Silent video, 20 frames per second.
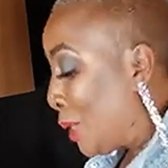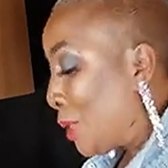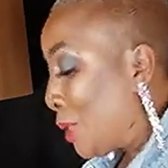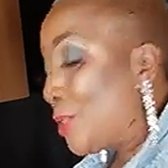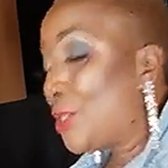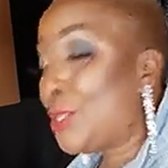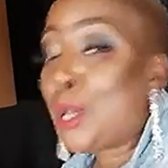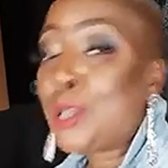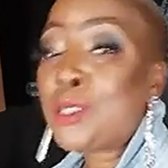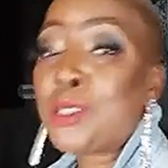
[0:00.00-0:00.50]

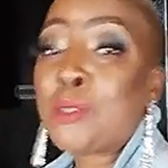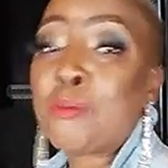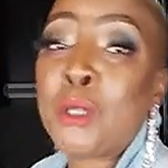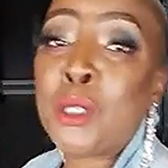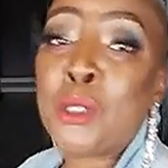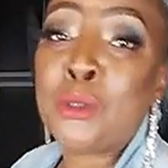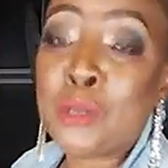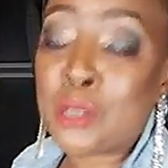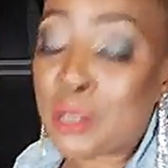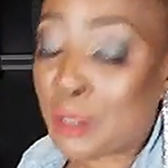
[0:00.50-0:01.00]
just
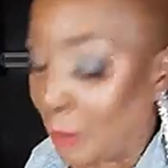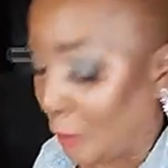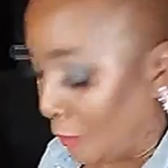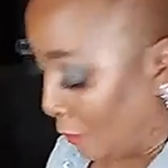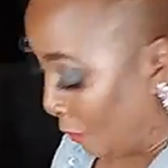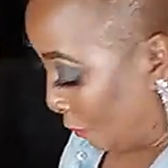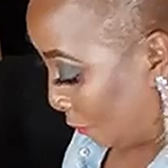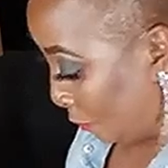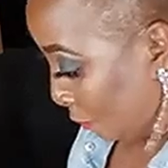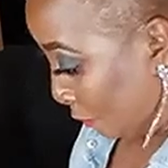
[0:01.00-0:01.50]

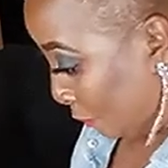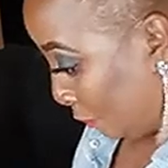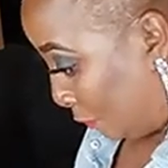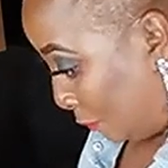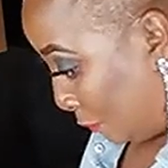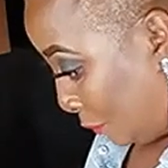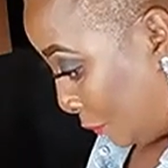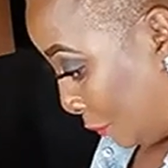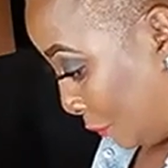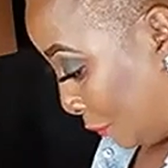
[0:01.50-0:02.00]
musing.
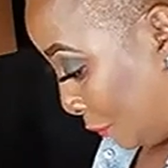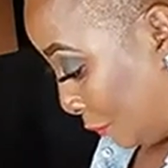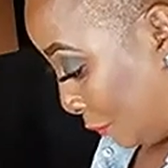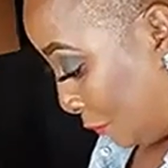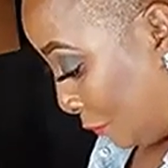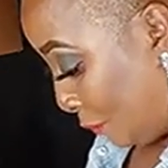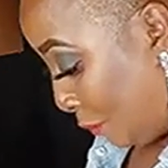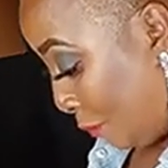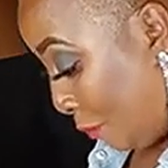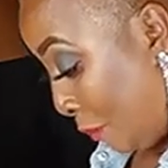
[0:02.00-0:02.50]

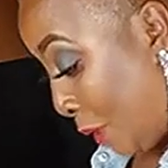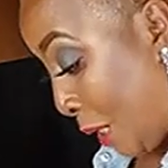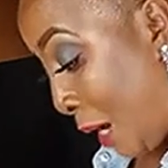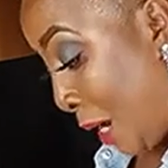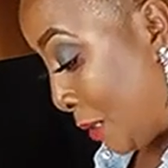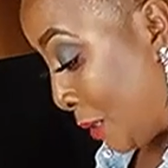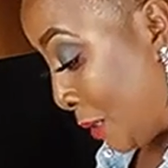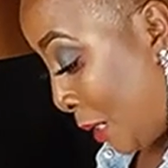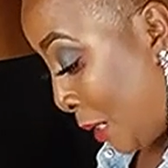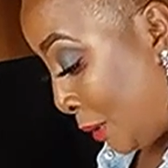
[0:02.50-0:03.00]
But I
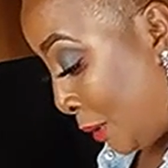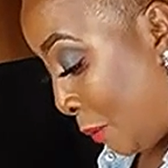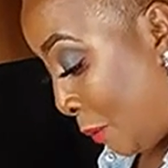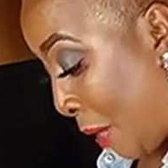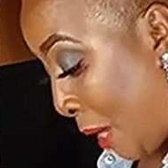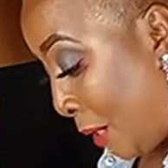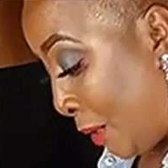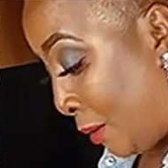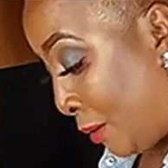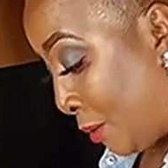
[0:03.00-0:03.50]
ain't told
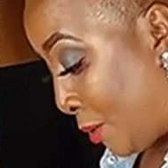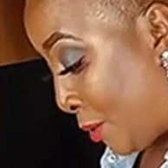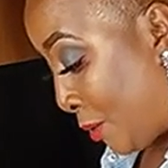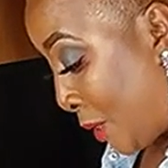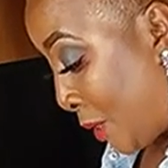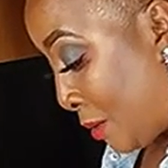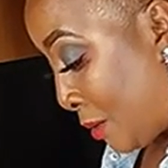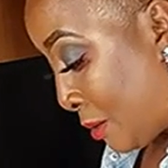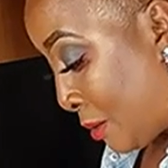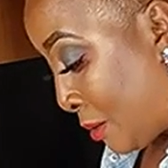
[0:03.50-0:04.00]
nobody to
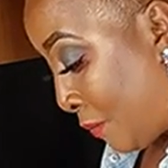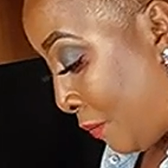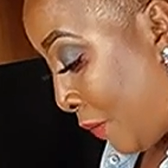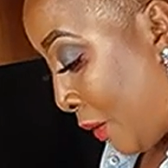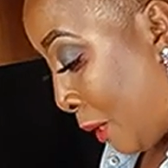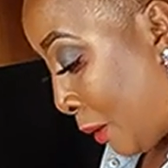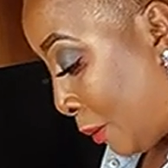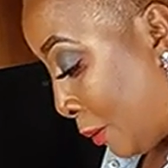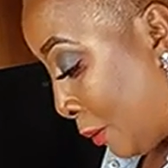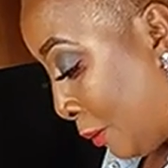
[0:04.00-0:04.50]
drink
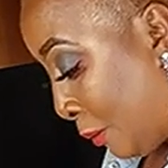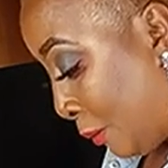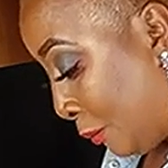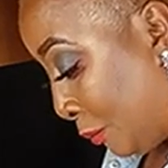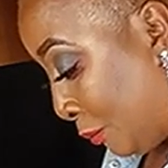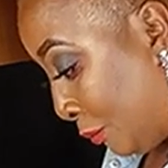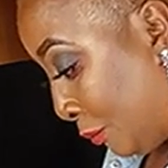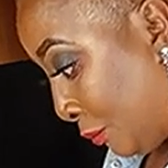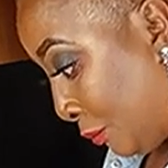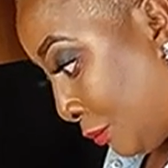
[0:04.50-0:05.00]
disinfectant.
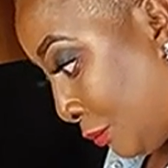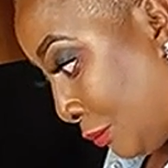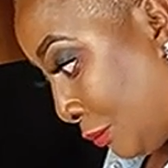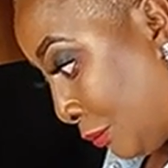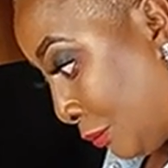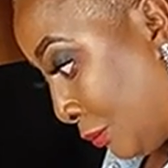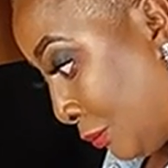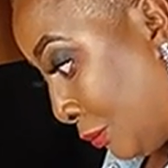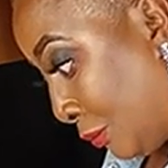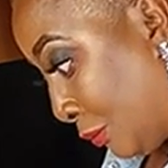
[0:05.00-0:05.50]

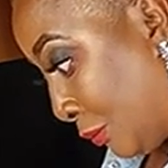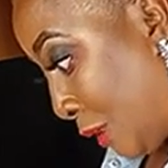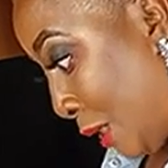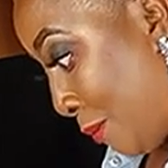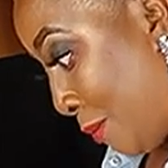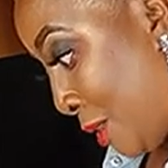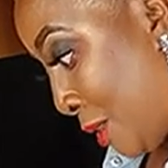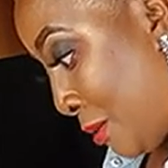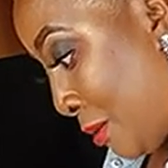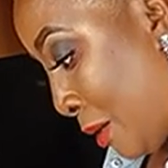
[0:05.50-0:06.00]

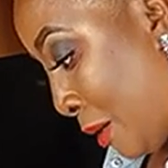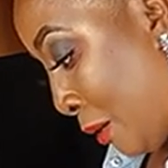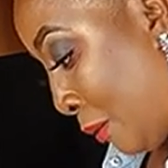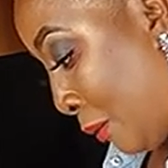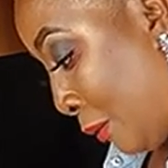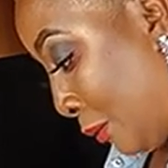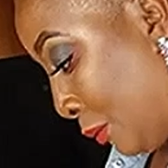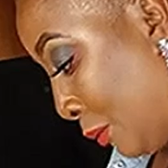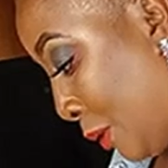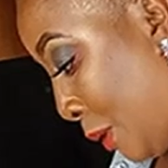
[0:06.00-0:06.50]
I'm just saying.
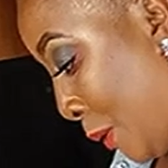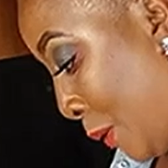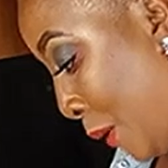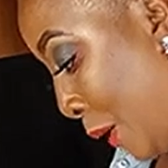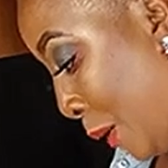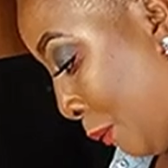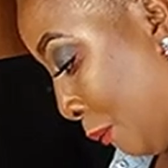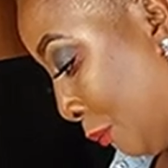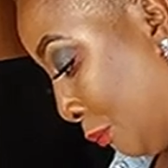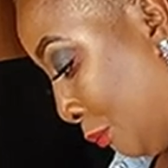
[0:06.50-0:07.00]
Okay.
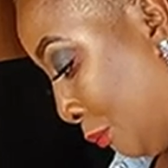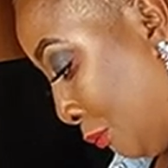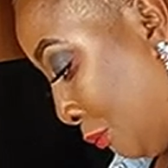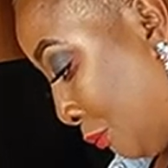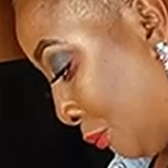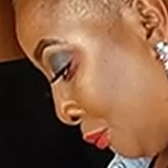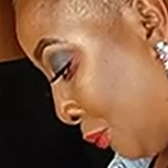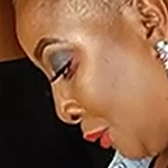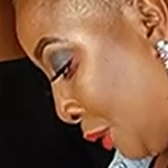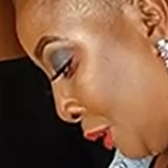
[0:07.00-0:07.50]

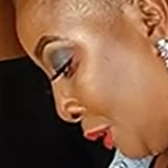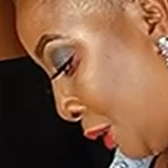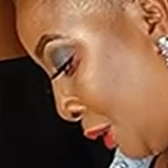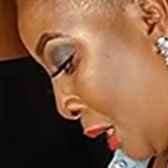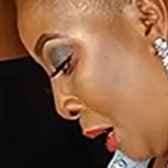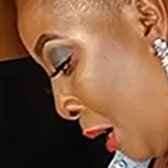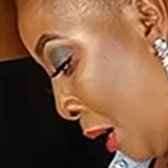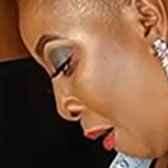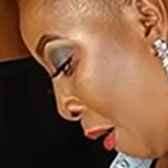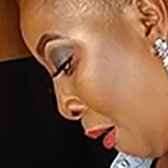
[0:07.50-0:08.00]

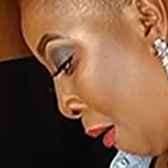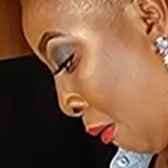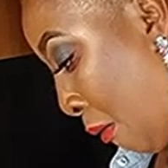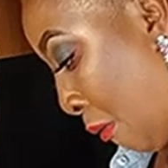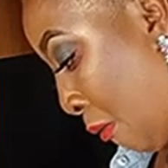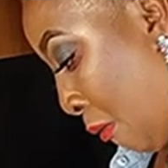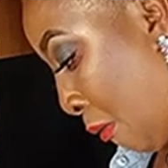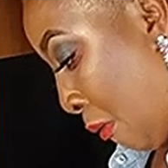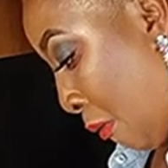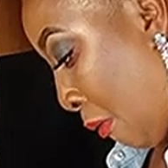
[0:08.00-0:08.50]
Yeah.
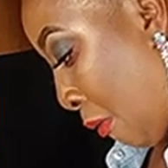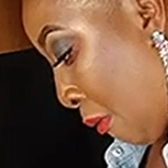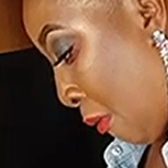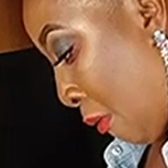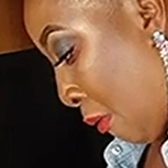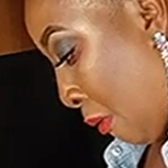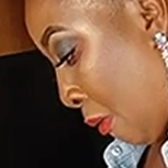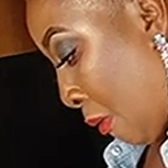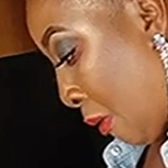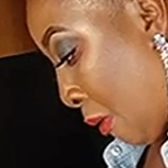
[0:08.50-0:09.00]

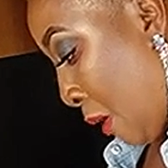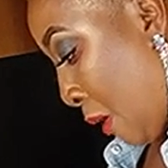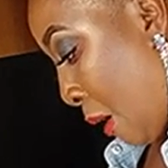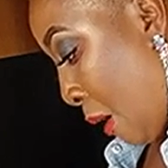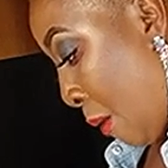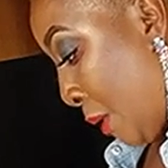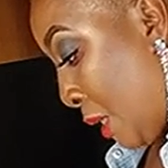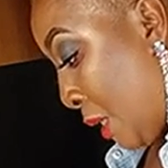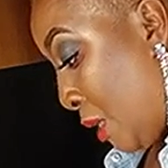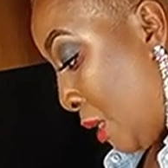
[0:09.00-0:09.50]
Okay, I'm
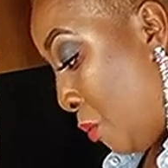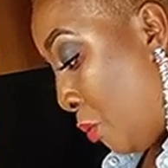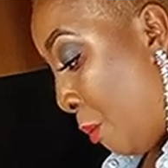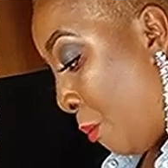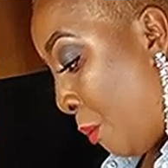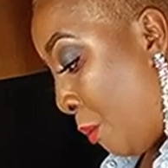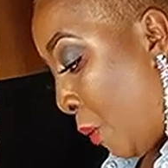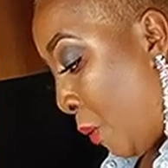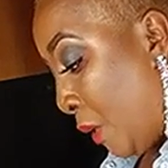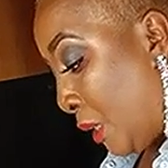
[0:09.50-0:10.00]
gonna eat one
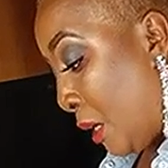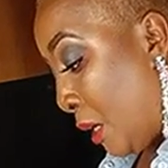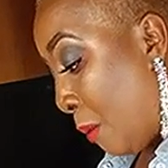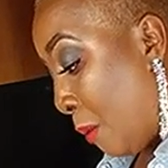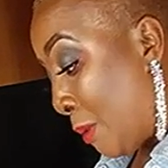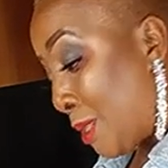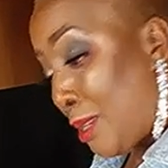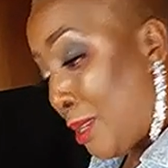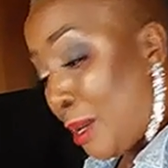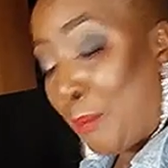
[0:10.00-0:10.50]
more and then I'm
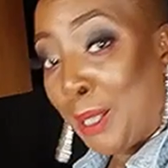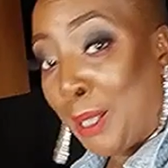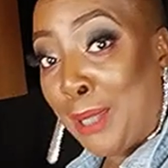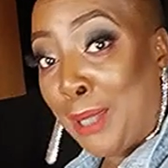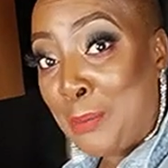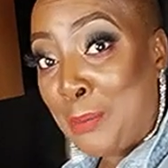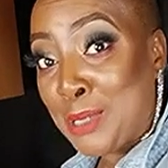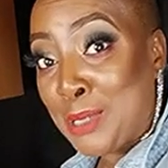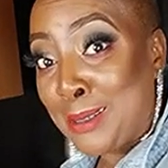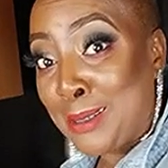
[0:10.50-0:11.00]
gonna take my
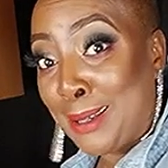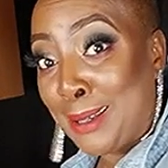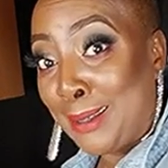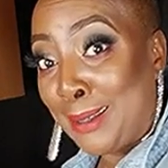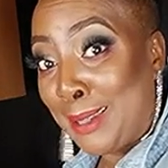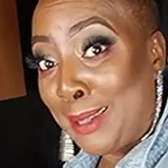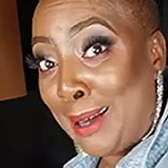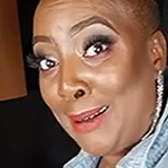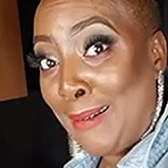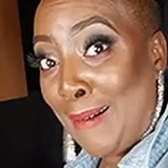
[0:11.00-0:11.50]
lobster tail
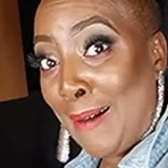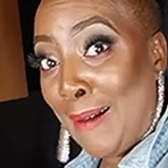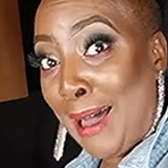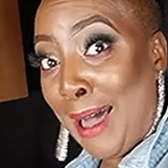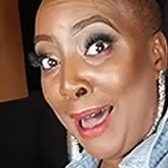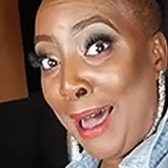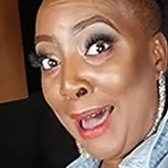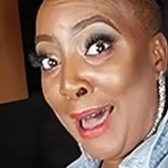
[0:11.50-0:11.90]
out. Ah!